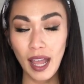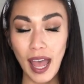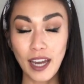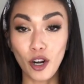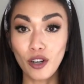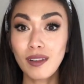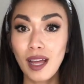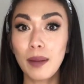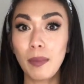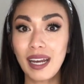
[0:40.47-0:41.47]
and earn a lot
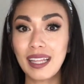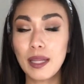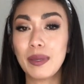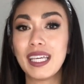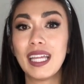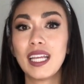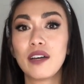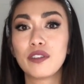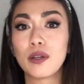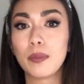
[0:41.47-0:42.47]
of money in the beginning
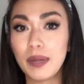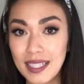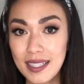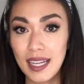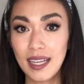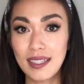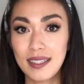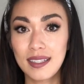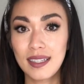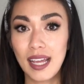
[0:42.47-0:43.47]
of your
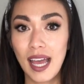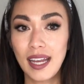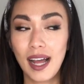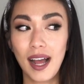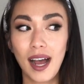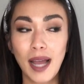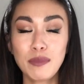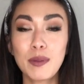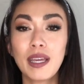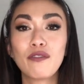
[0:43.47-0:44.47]
business. And I'm
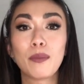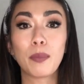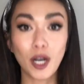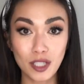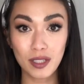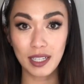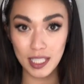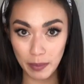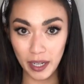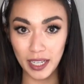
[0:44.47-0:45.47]
speaking from personal
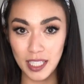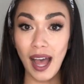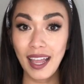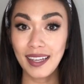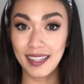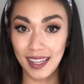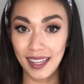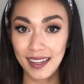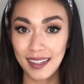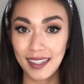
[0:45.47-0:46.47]
experience. I
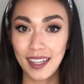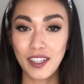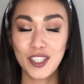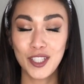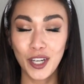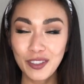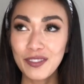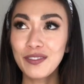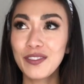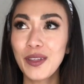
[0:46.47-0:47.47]
did a
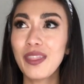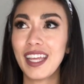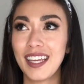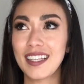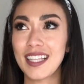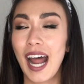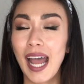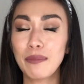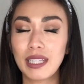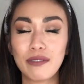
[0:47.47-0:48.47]
certain few things that I
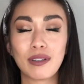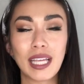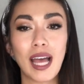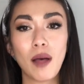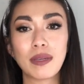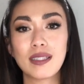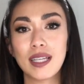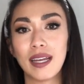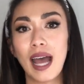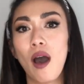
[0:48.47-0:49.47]
believe really helped me
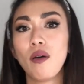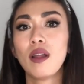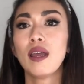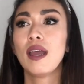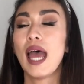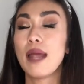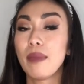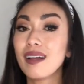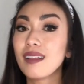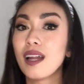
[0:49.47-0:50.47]
stand out and
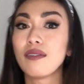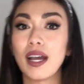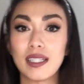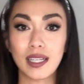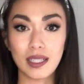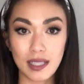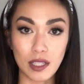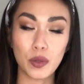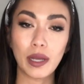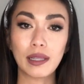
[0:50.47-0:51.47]
make a lot of high ticket sales
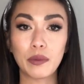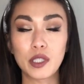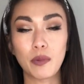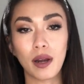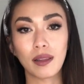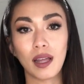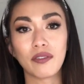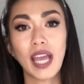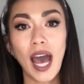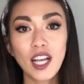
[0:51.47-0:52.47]
quickly, which brought a lot of
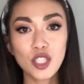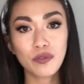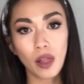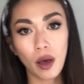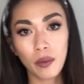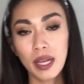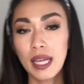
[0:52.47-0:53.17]
cash flow